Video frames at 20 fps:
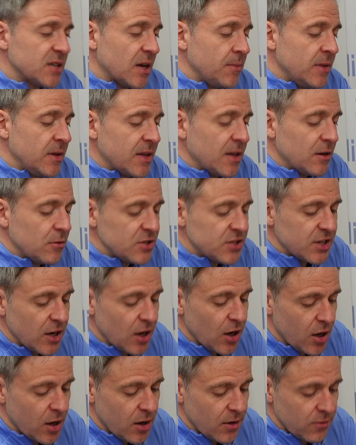I mean, there is a
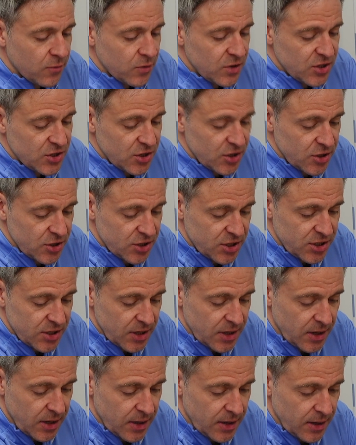lot of research,
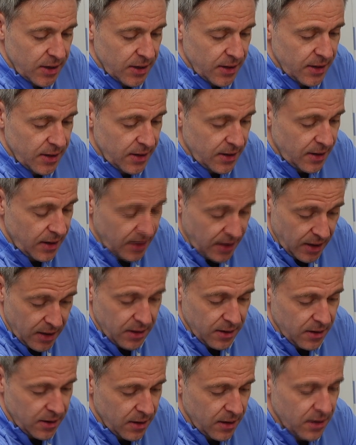again,
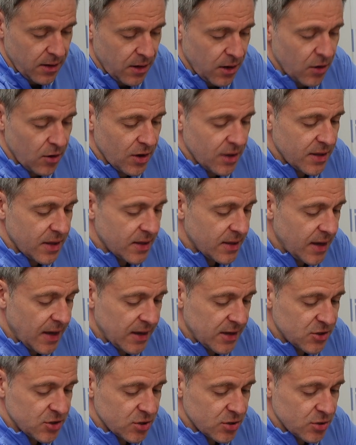in early
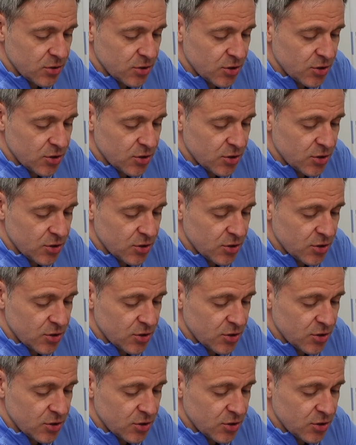detection or